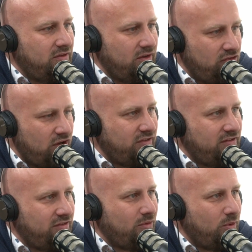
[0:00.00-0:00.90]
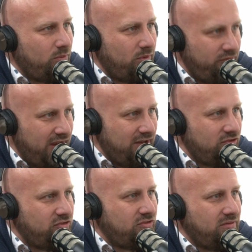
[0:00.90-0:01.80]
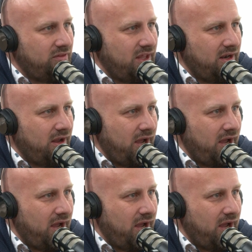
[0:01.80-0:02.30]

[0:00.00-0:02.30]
the justice or revenge that mm.